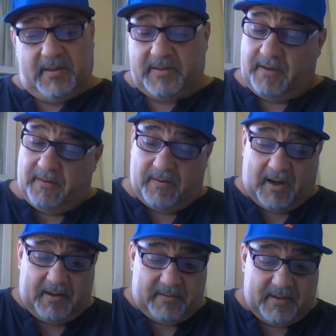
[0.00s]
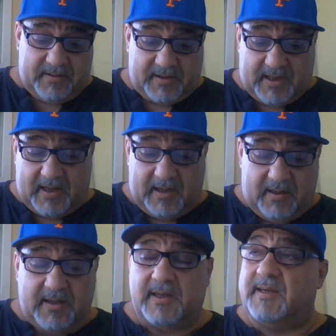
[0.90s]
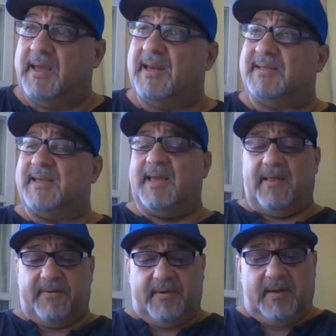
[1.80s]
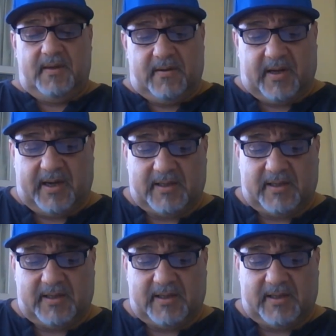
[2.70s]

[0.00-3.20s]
So I don't understand it. You need to get it together, okay?